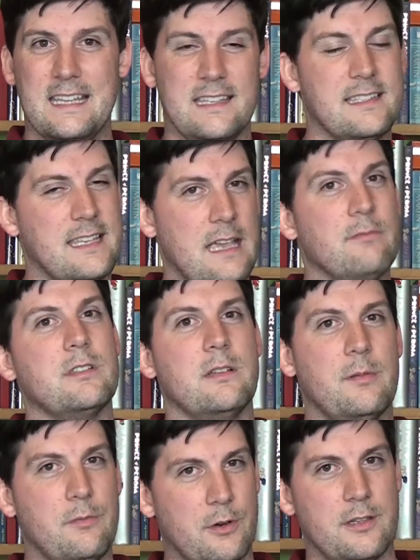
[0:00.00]
this game is
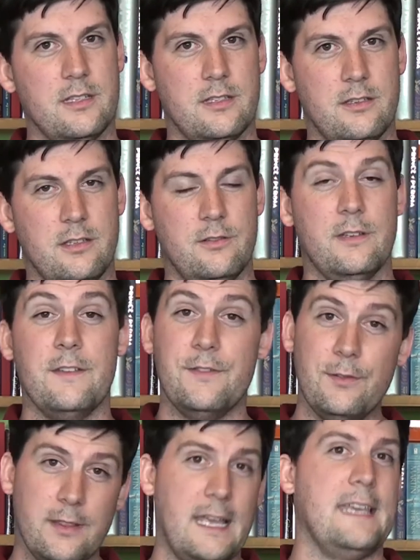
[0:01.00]
going to be worth it to you
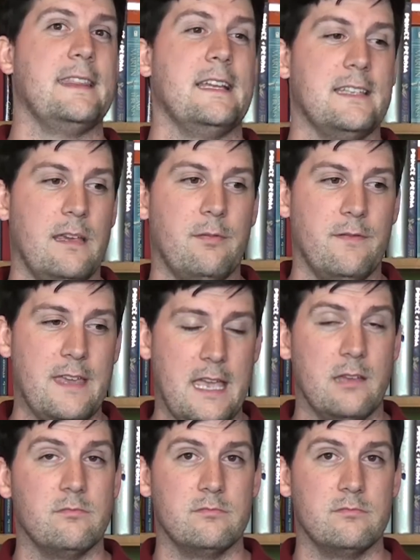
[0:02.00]
if you like that type of game.